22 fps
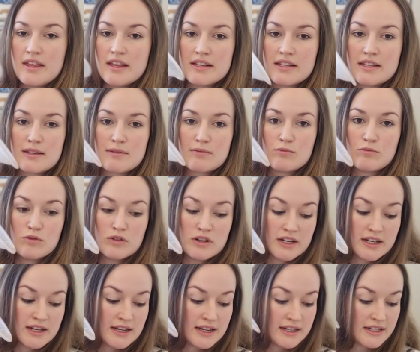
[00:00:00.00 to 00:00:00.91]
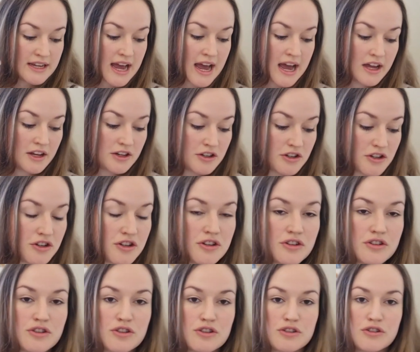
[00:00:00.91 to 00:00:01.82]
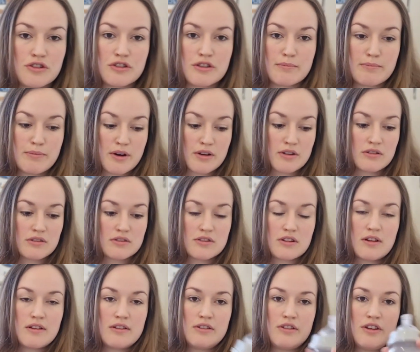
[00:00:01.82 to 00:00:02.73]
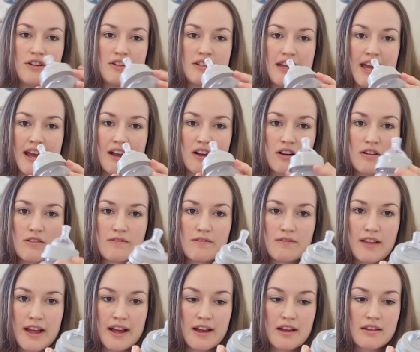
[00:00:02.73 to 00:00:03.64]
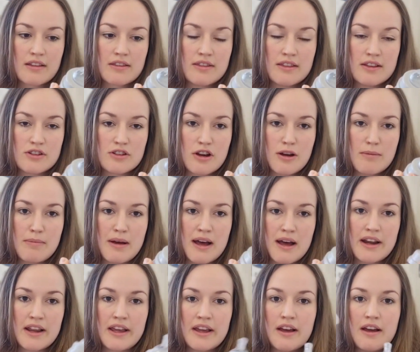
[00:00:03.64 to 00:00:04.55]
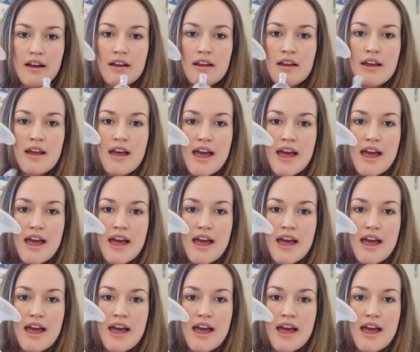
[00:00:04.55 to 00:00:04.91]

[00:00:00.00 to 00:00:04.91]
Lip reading: This would attach to the bottle, so you'd take off like the top part here